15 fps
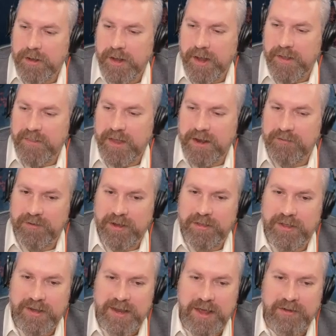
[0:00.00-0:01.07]
and then if I
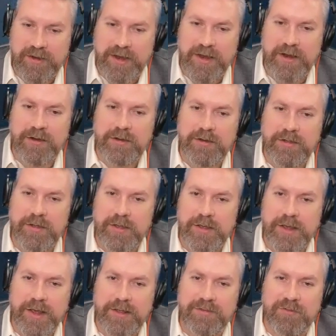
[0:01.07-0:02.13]
click down here,
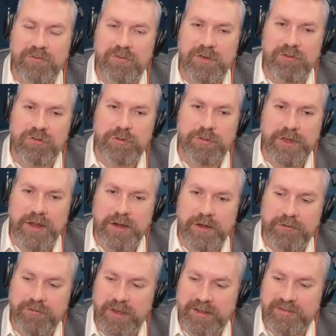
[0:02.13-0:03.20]
it's a visual
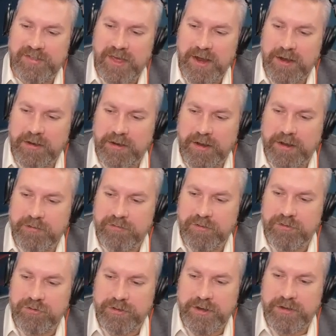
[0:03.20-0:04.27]
interface there and a
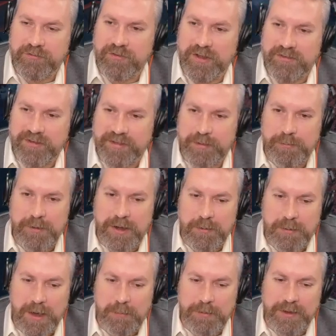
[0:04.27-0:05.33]
visual interface on the
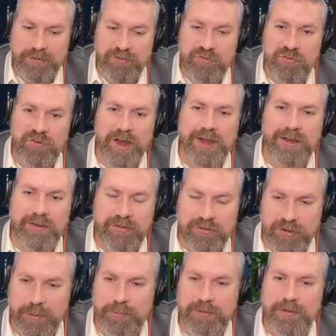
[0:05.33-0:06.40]
minimap. It's very
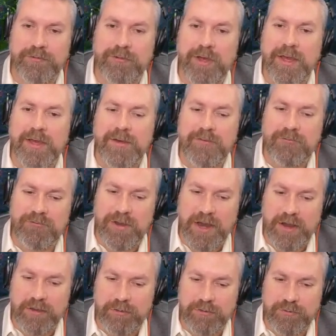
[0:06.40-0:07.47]
descriptive,
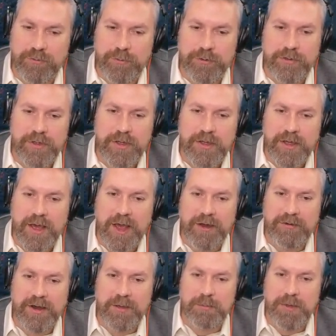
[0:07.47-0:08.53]
very useful. I
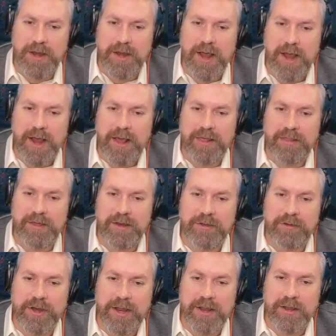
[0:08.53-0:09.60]
recommend highly
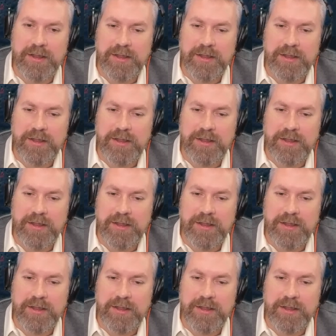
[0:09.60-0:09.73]
doing it.